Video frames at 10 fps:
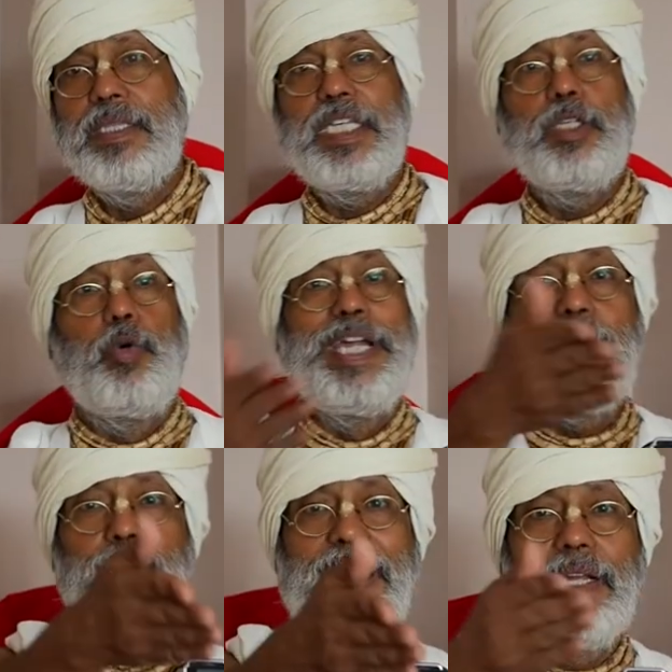this
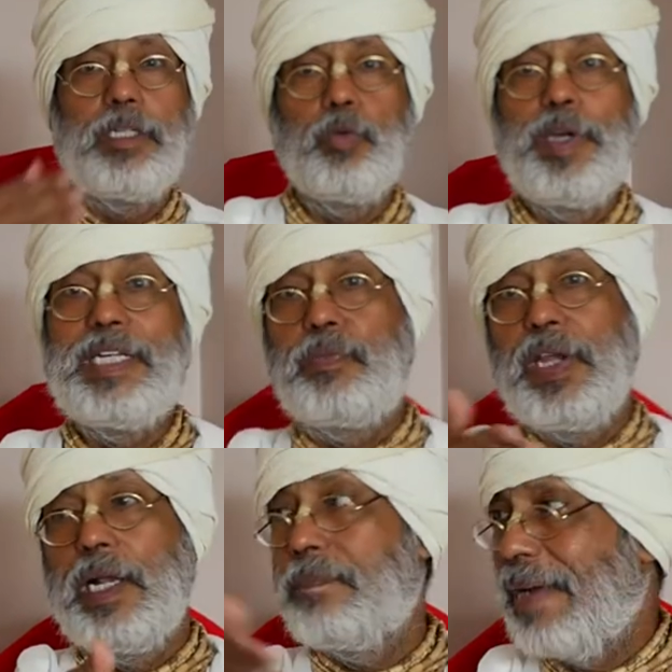wheat field, wheat
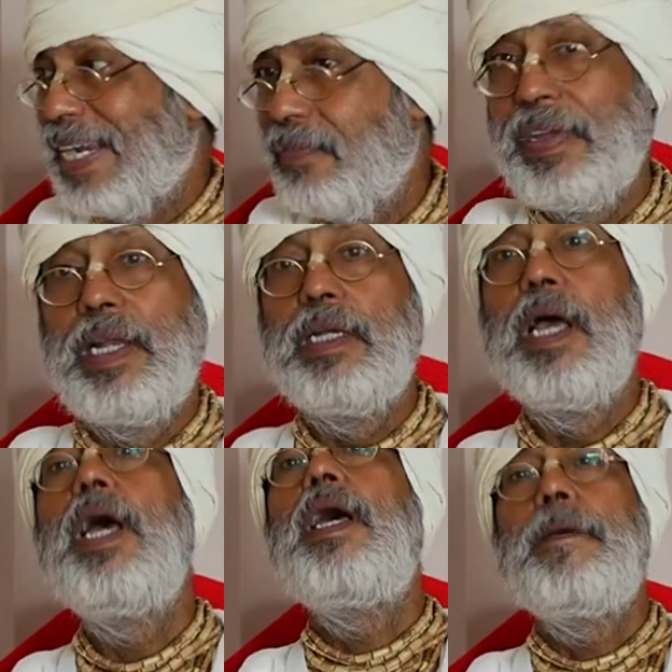field, paddy field.
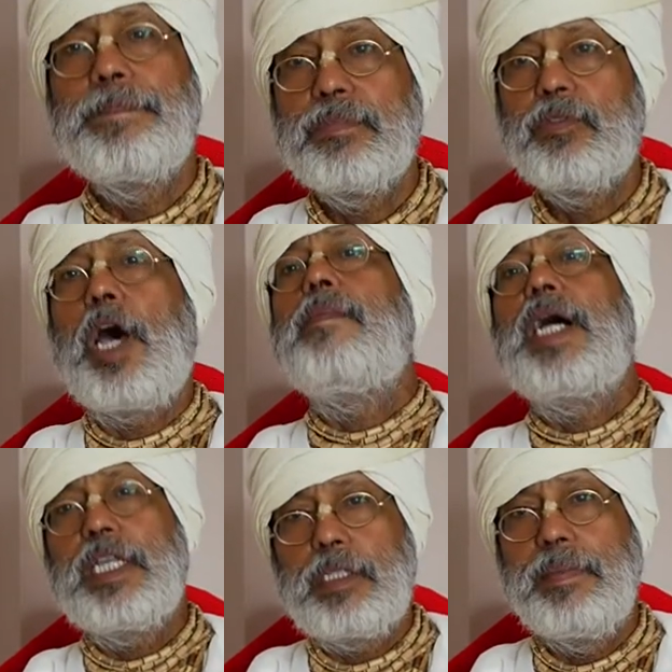Dharma
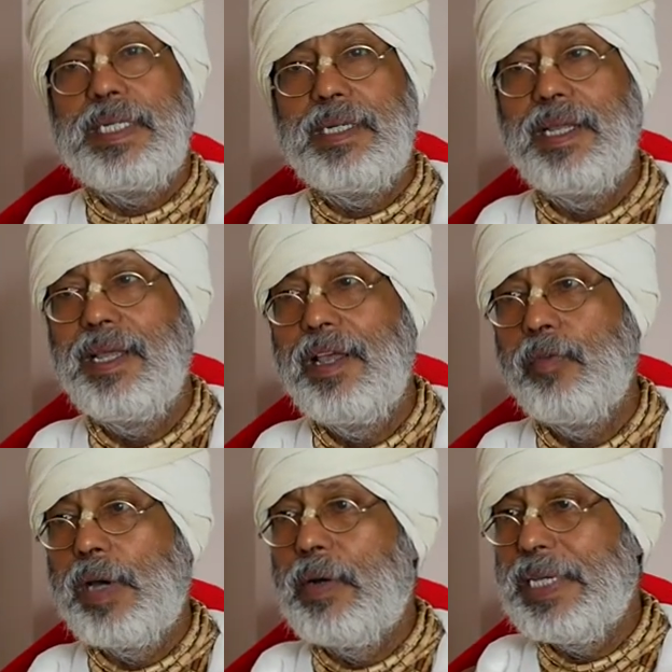Khetra means
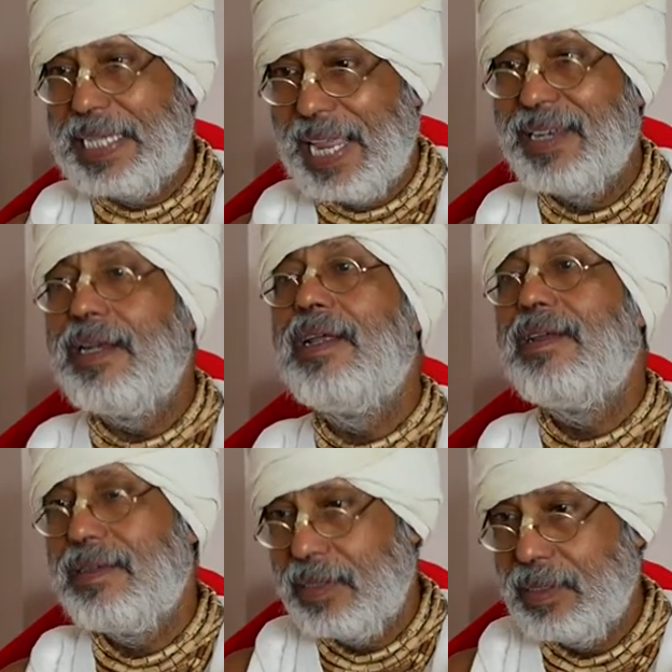where we can,
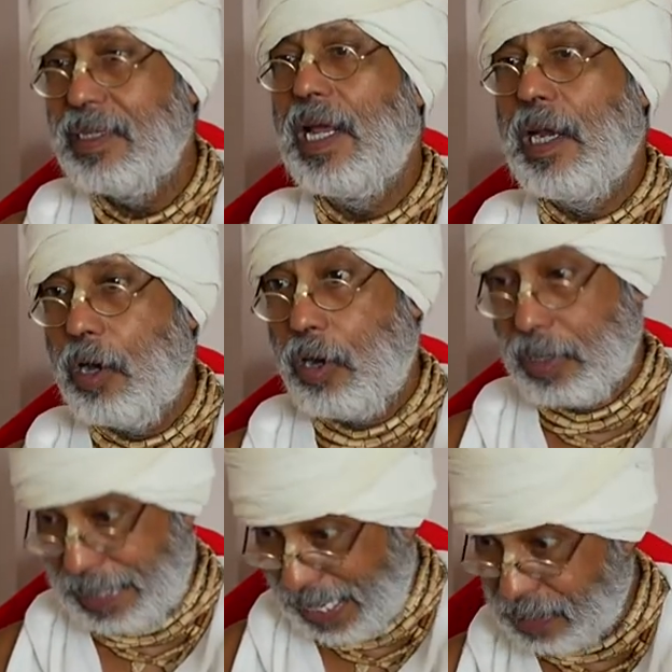you
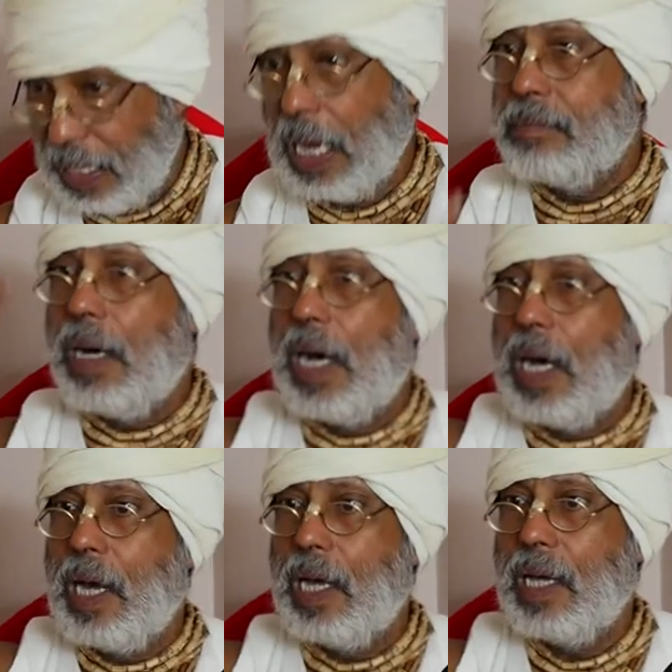know, get
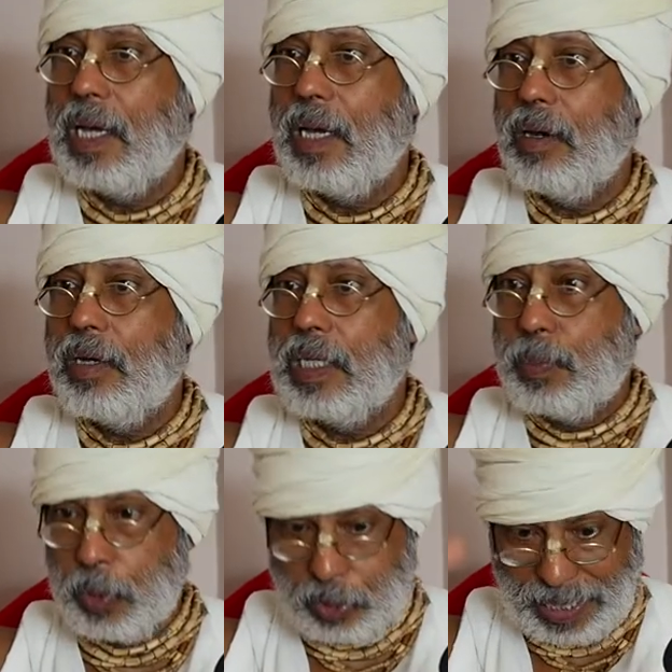Dharma,
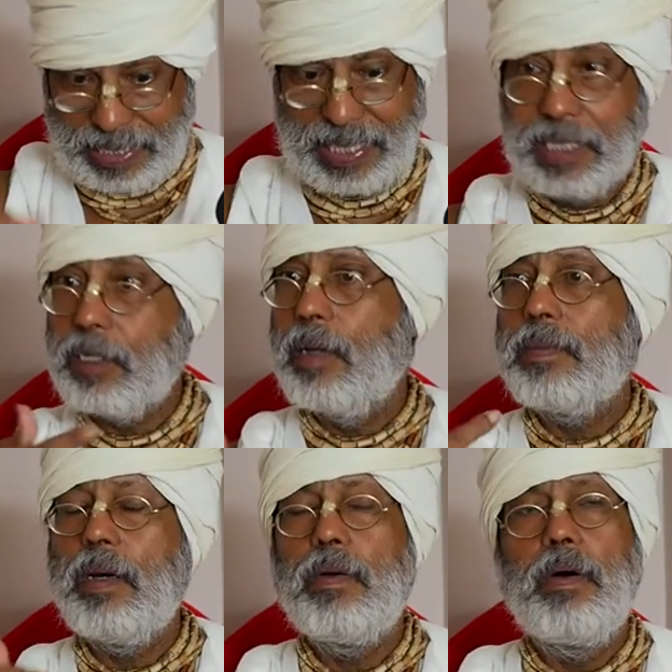if you take self
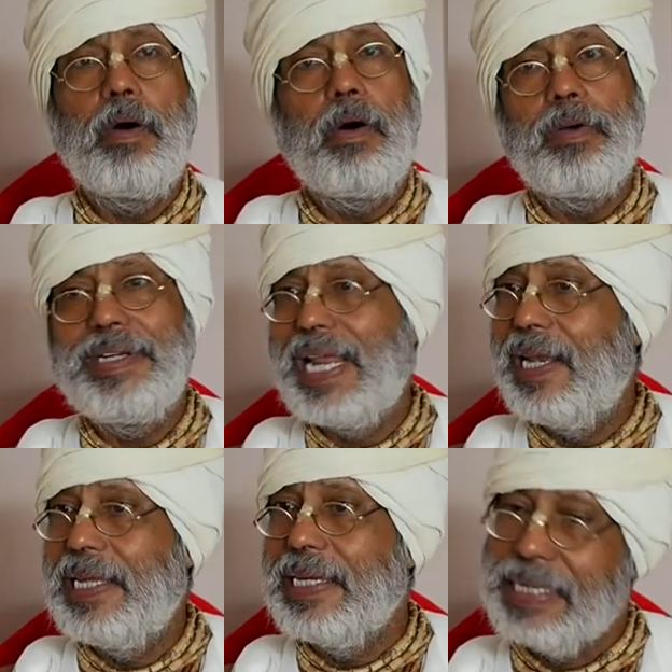oh, really?